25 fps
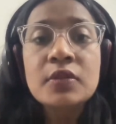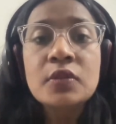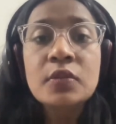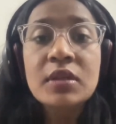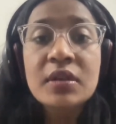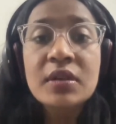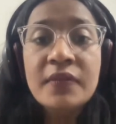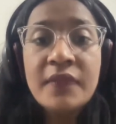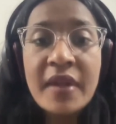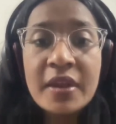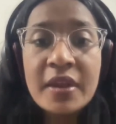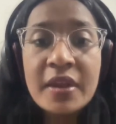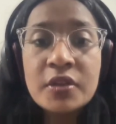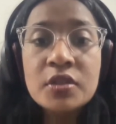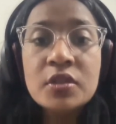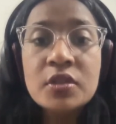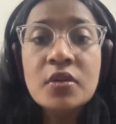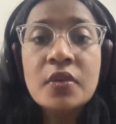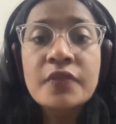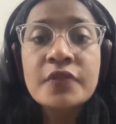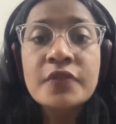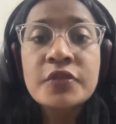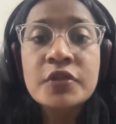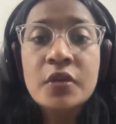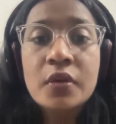to
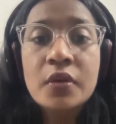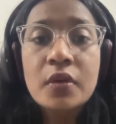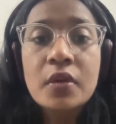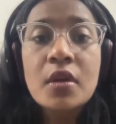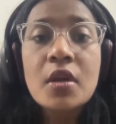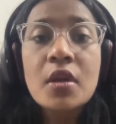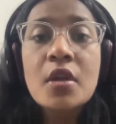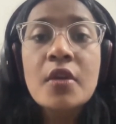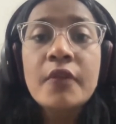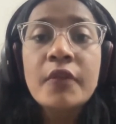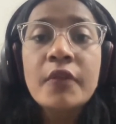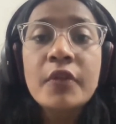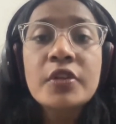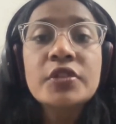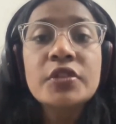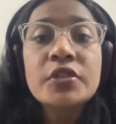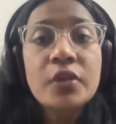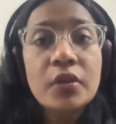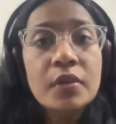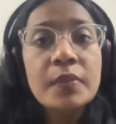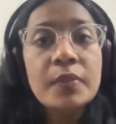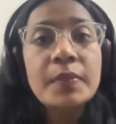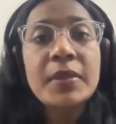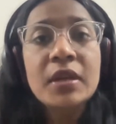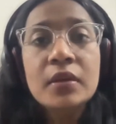invention for a
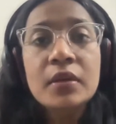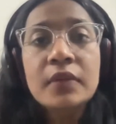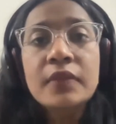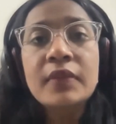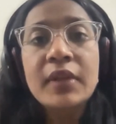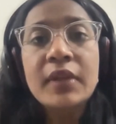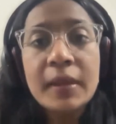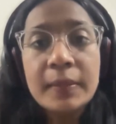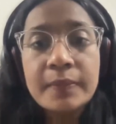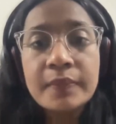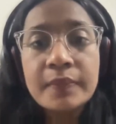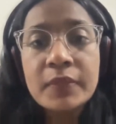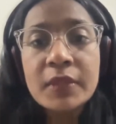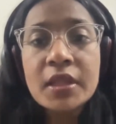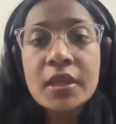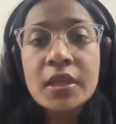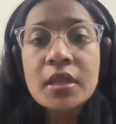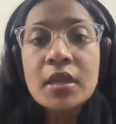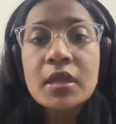certain period of time.